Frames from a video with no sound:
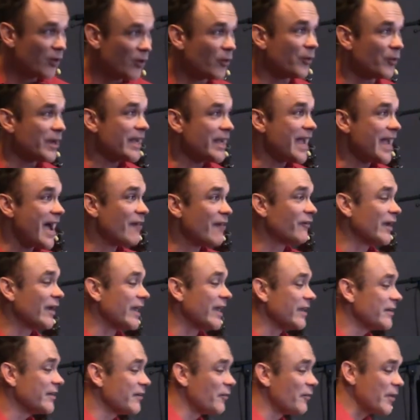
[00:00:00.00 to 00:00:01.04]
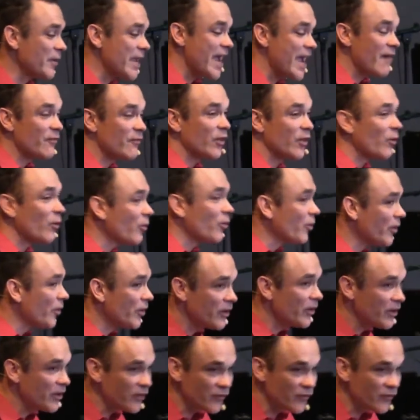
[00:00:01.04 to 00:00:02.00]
We have, a, we have the Word